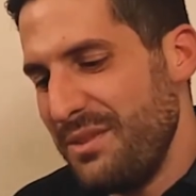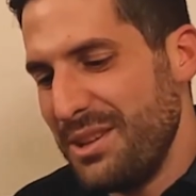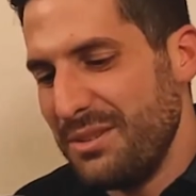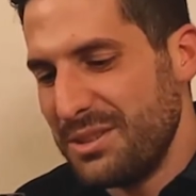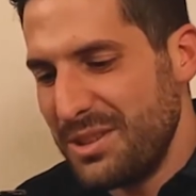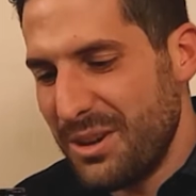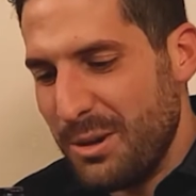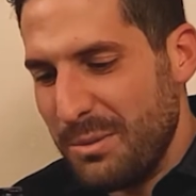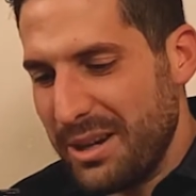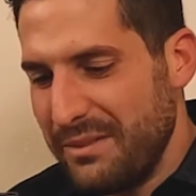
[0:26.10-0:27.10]
you don't do your
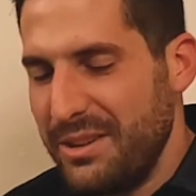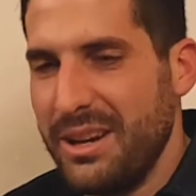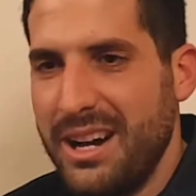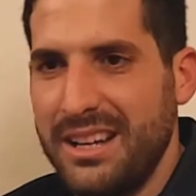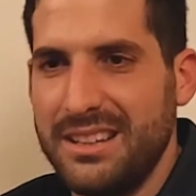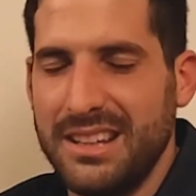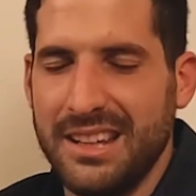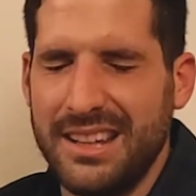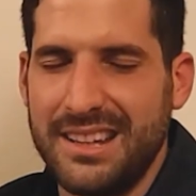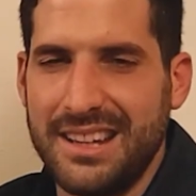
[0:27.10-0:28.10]
homework, if you're not
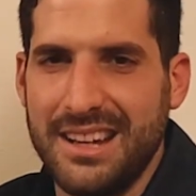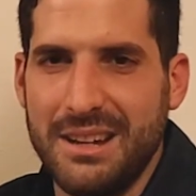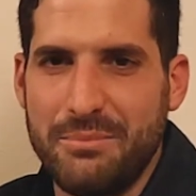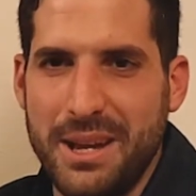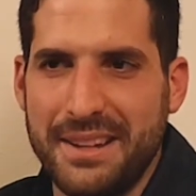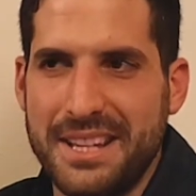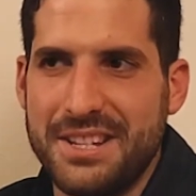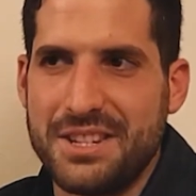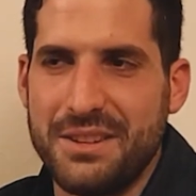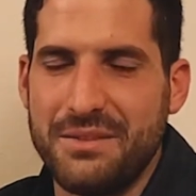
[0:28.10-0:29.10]
paying
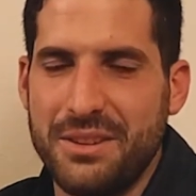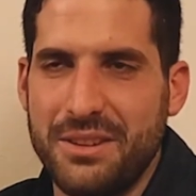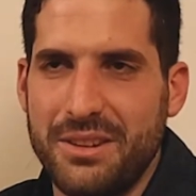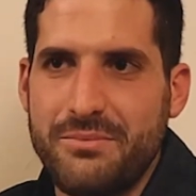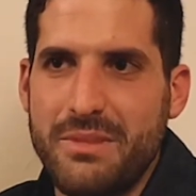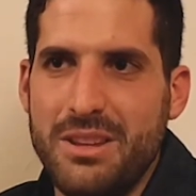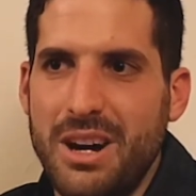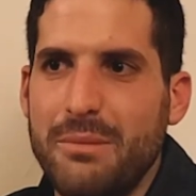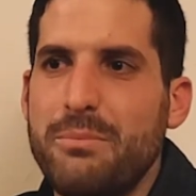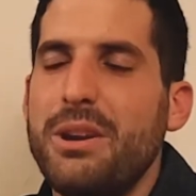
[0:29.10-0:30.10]
attention, if you're
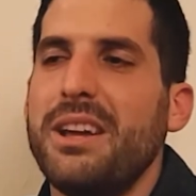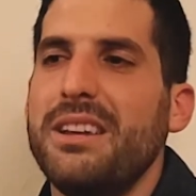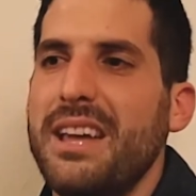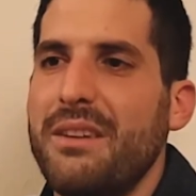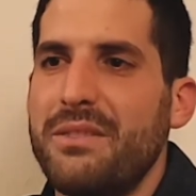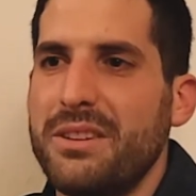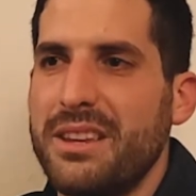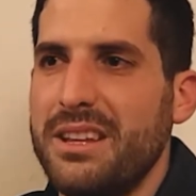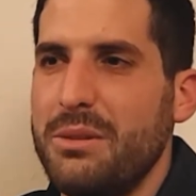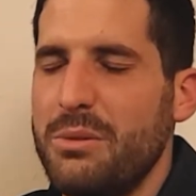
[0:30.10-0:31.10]
not putting in the effort,
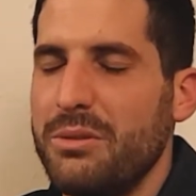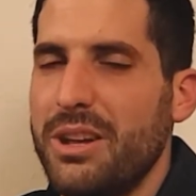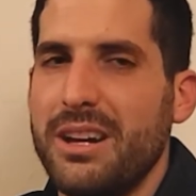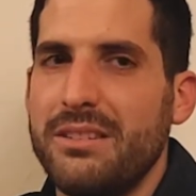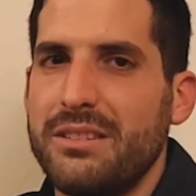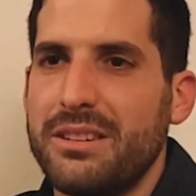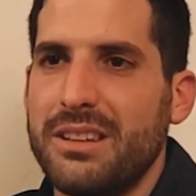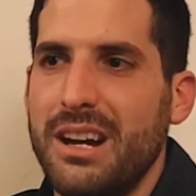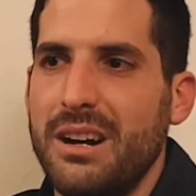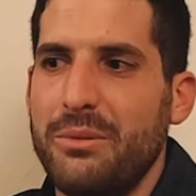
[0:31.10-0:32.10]
then you will not
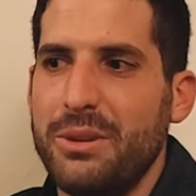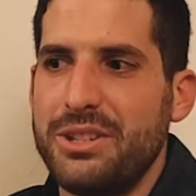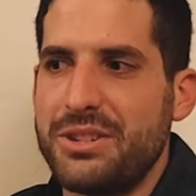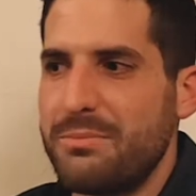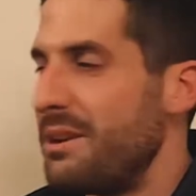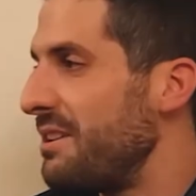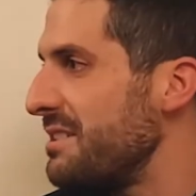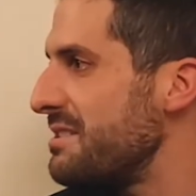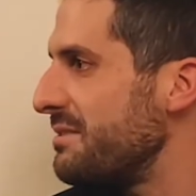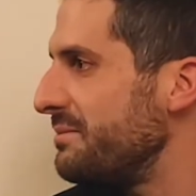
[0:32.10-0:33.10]
reach your
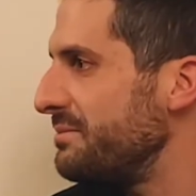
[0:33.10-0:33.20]
paradise.